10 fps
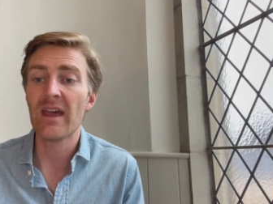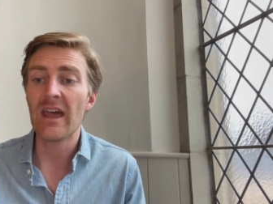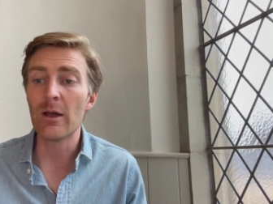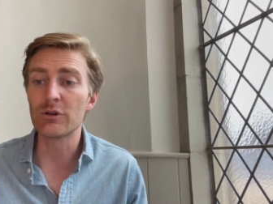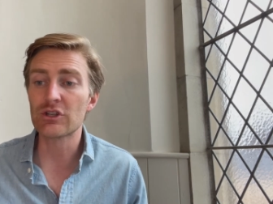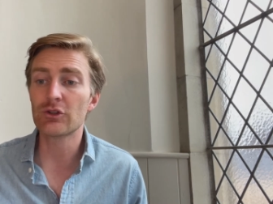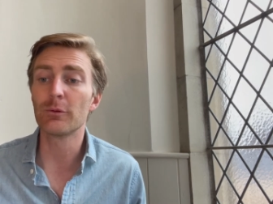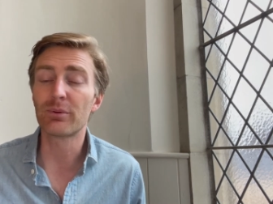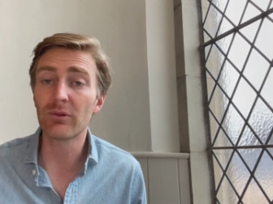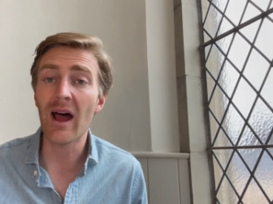It was through
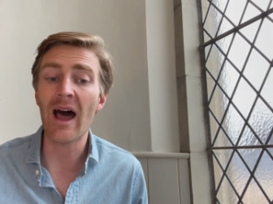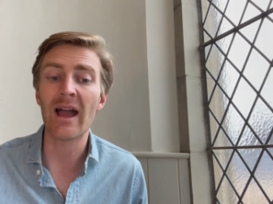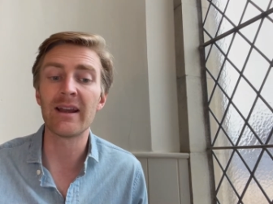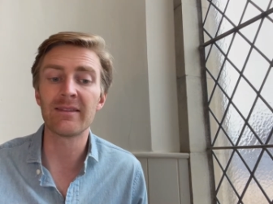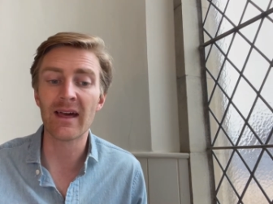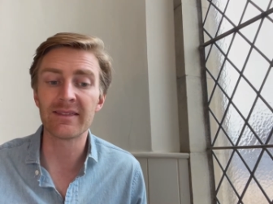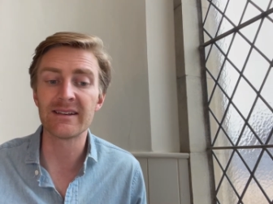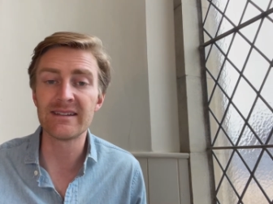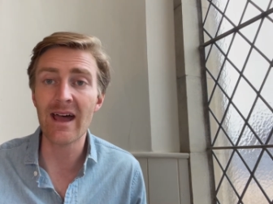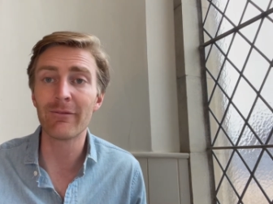pride that the
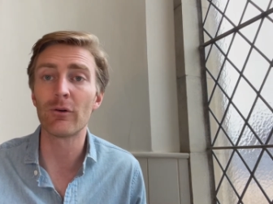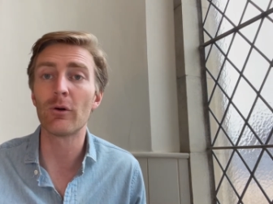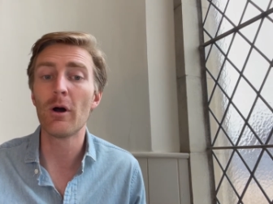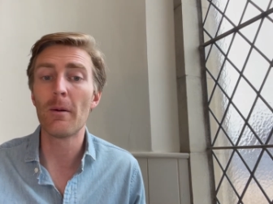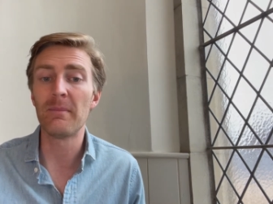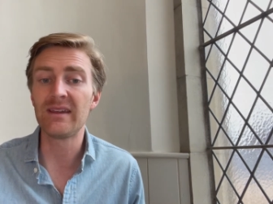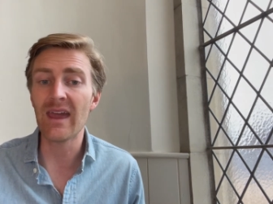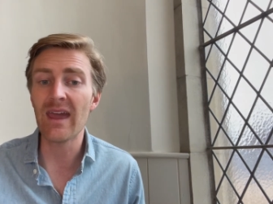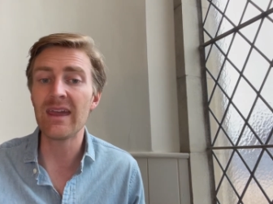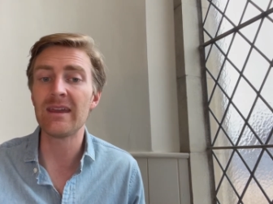devil
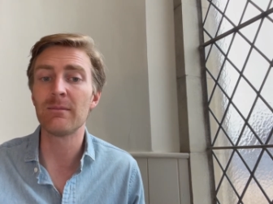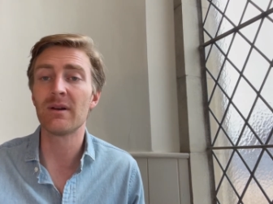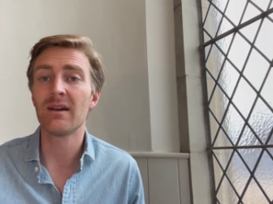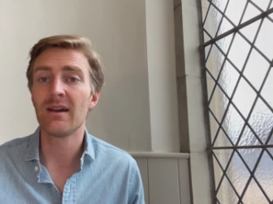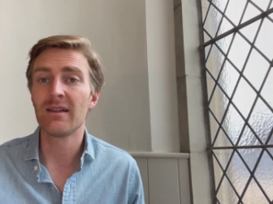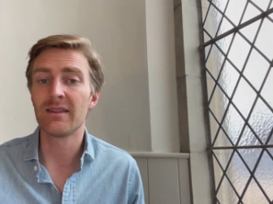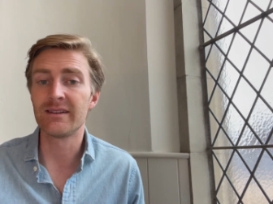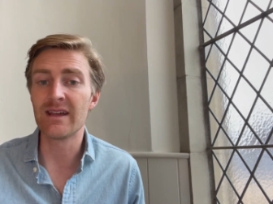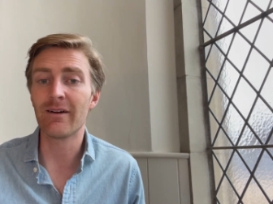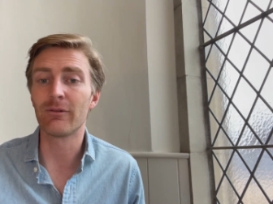became the
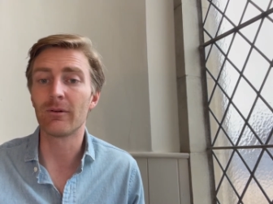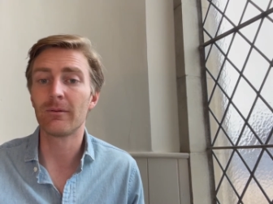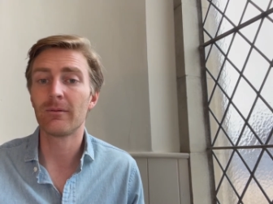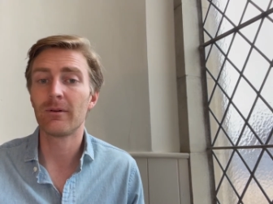devil.